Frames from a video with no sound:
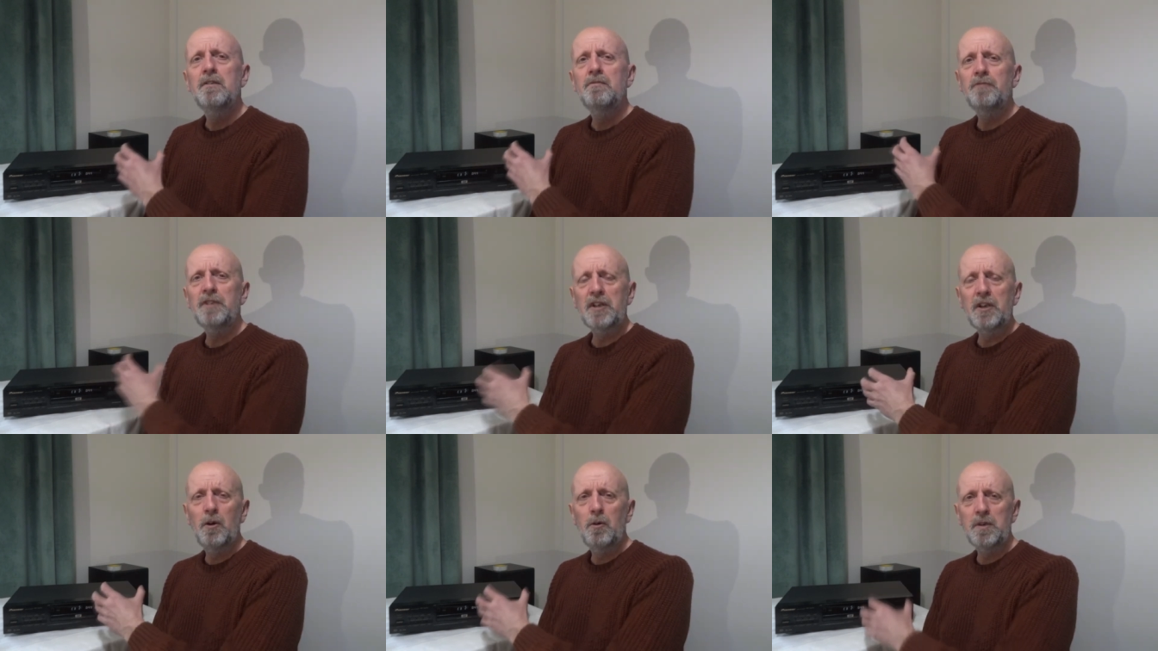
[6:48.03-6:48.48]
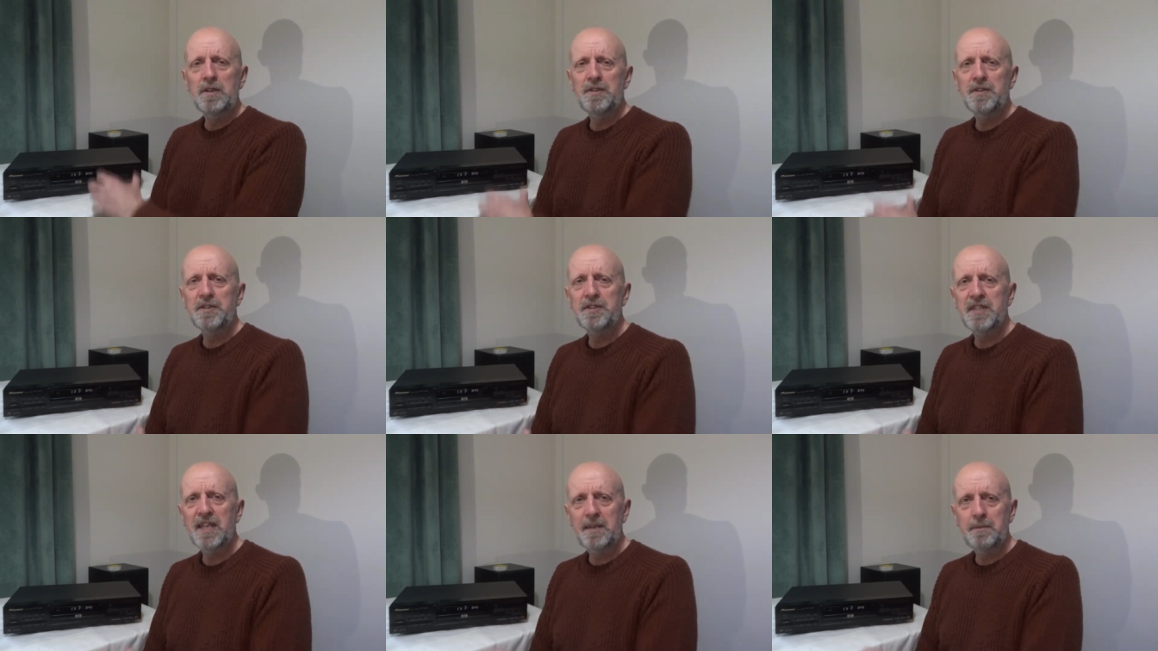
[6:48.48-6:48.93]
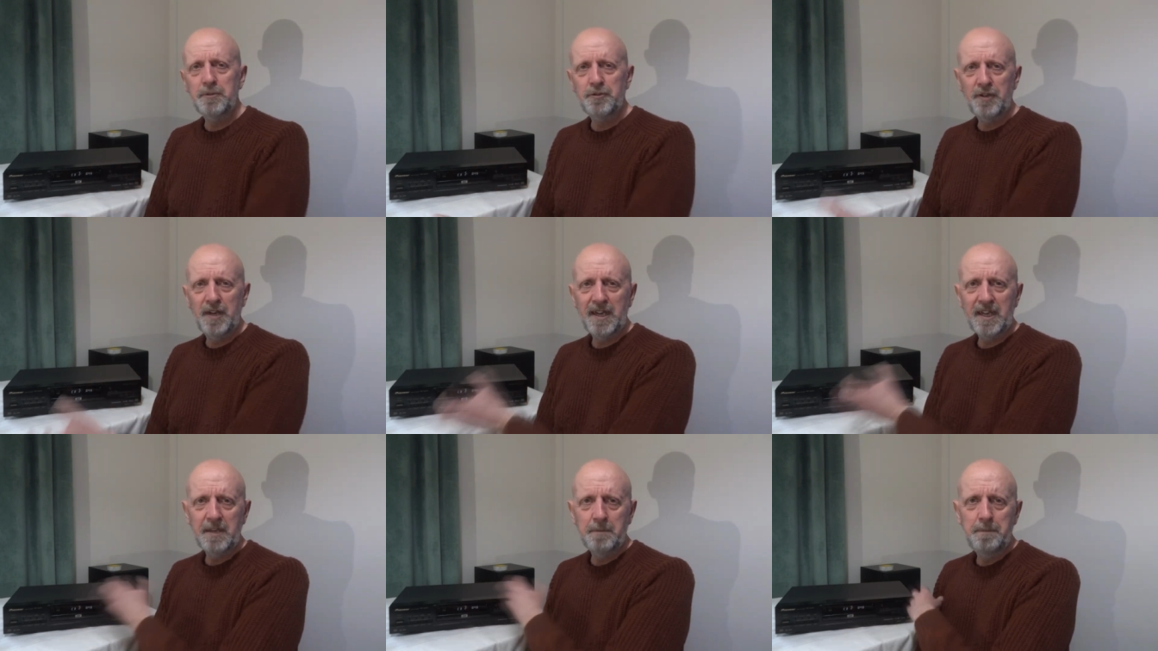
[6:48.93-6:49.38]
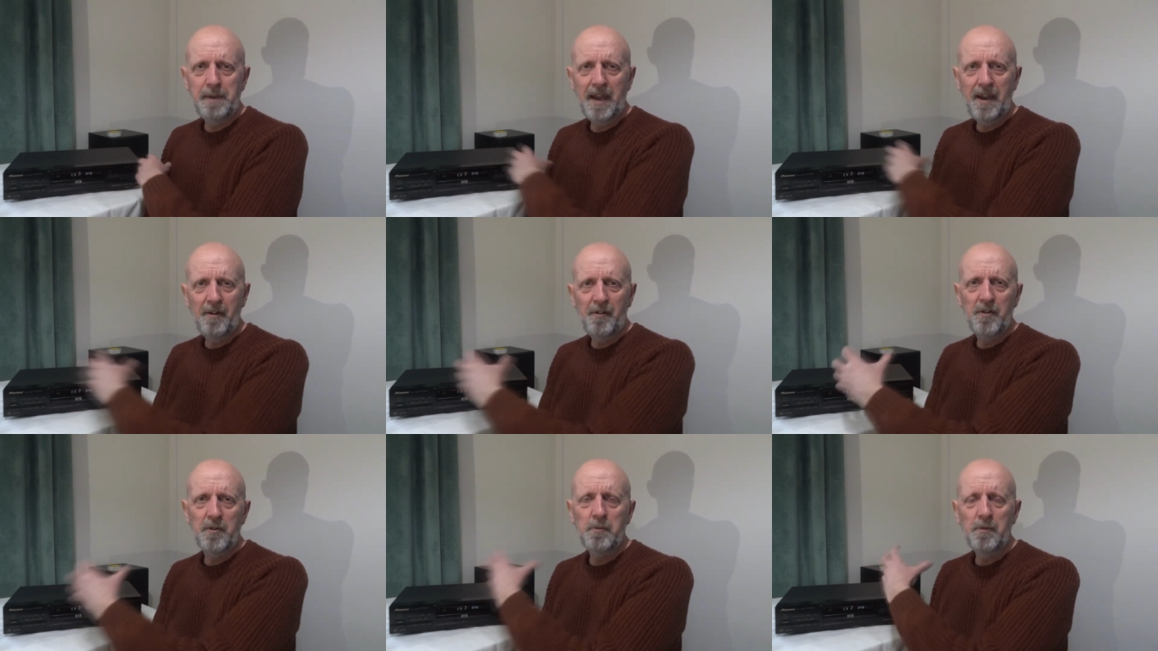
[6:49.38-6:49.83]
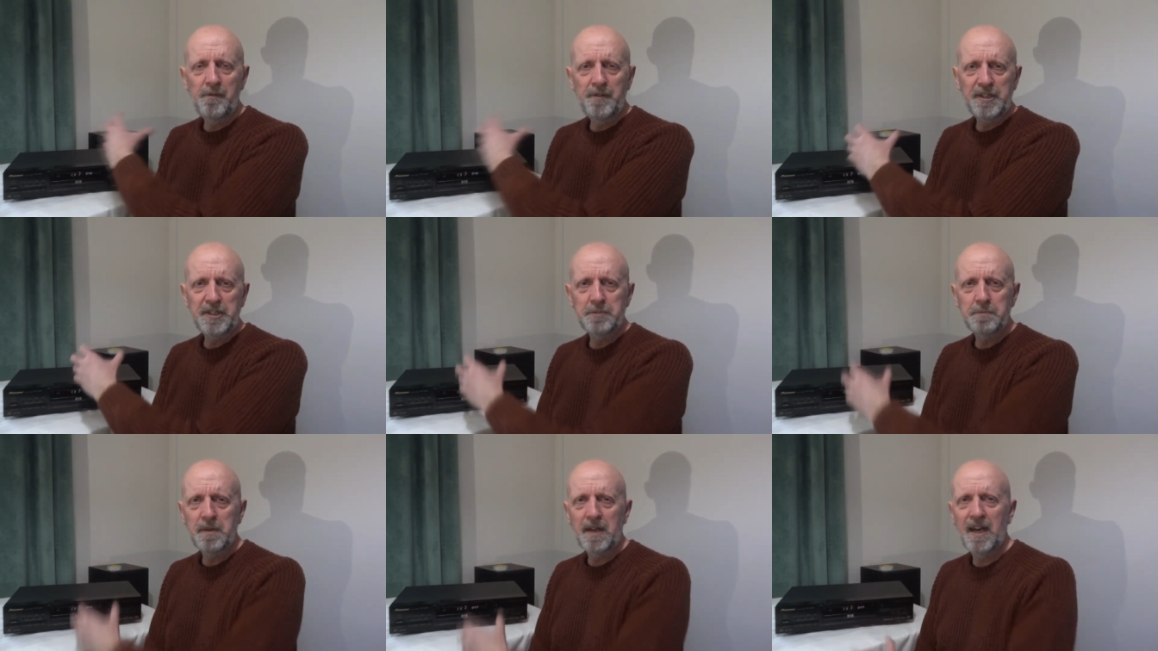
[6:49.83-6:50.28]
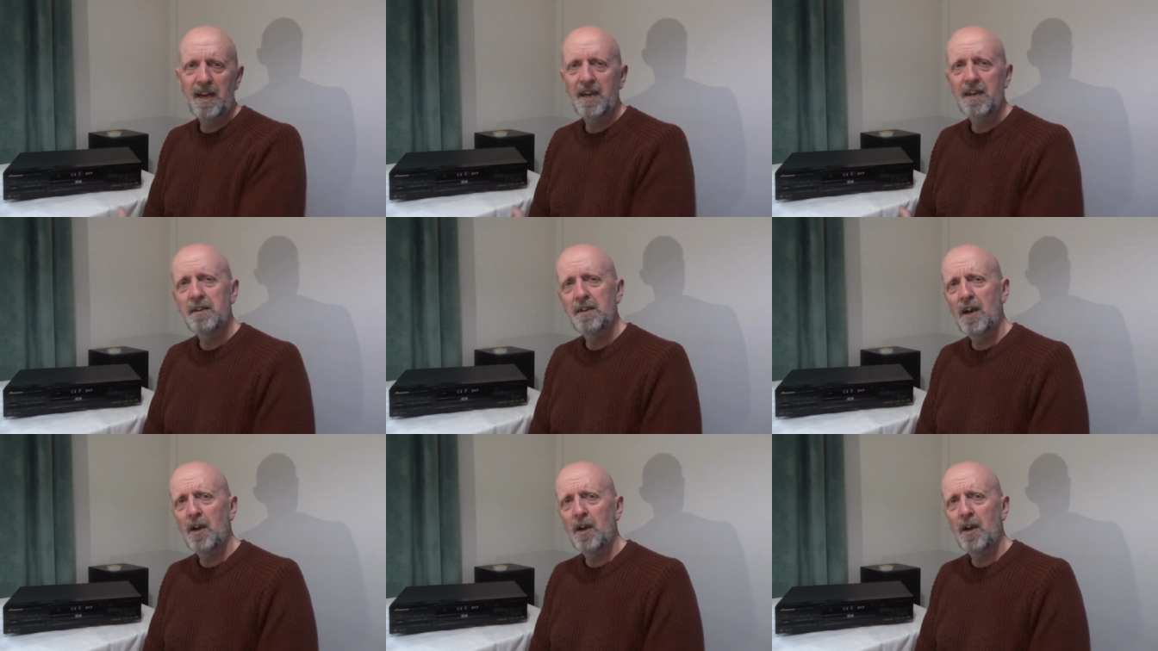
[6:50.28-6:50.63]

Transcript: recording the same track, comparing them with each player.